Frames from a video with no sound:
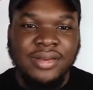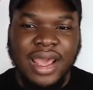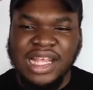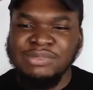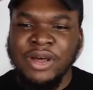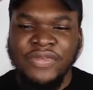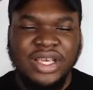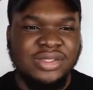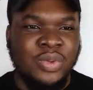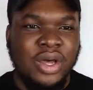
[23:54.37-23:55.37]
Alex
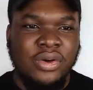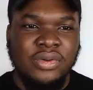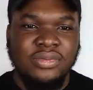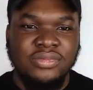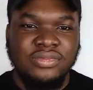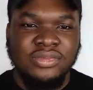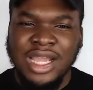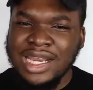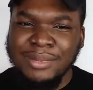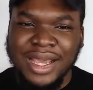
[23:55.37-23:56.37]
Marvez, well,
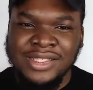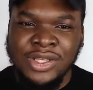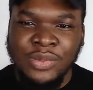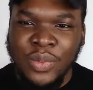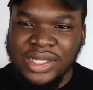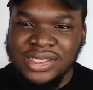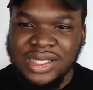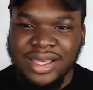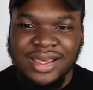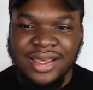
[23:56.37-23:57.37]
Dynamite's on
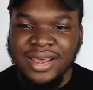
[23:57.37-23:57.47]
Wednesday.